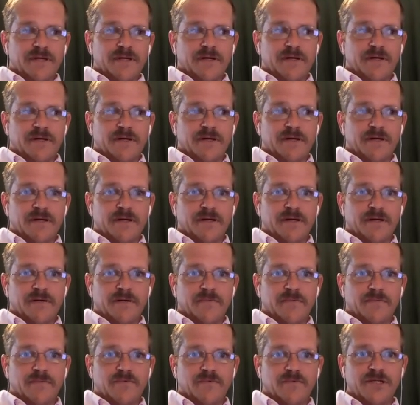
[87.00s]

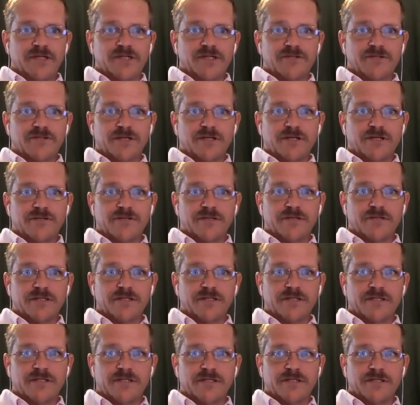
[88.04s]
restructure it
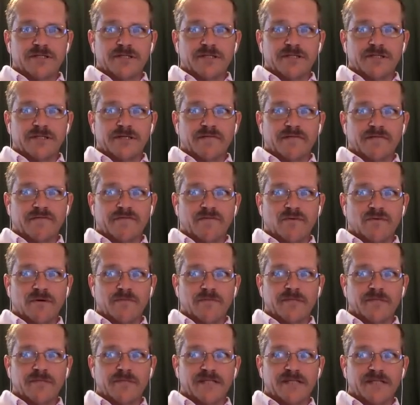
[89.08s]
in a form
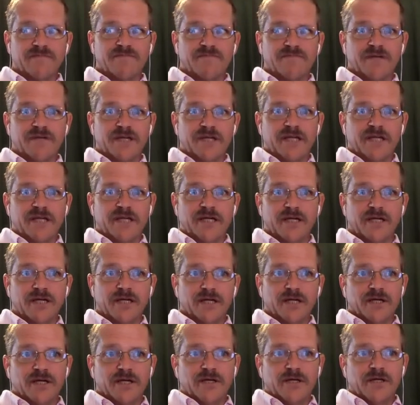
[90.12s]
that's fitting
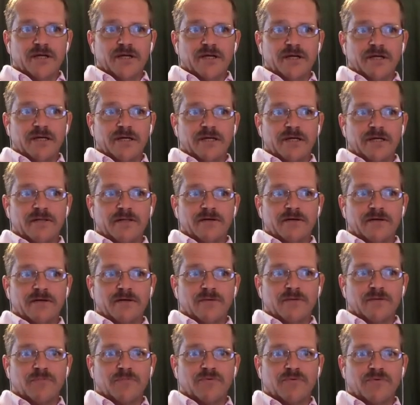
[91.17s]
either
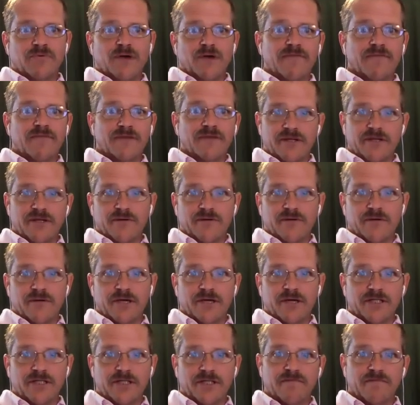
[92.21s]
private
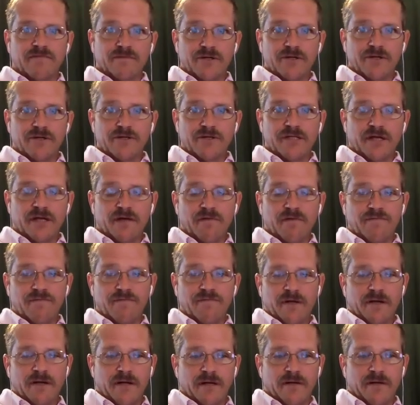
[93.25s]
curation for yourself,
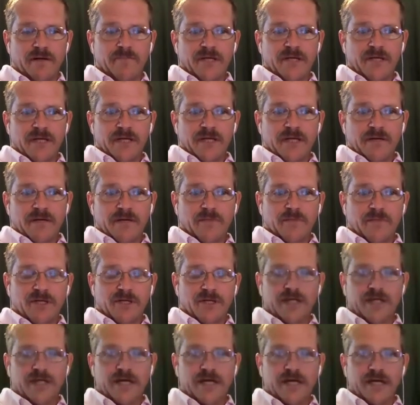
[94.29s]
much
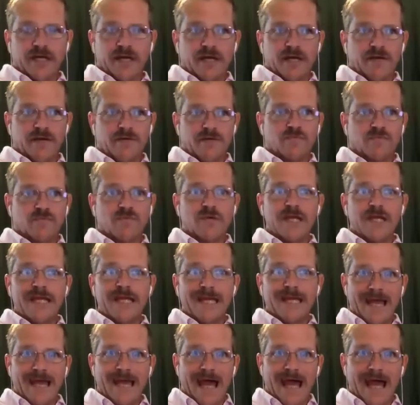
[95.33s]
like a
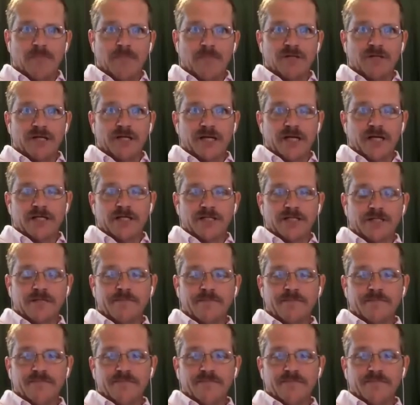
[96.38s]
reading application,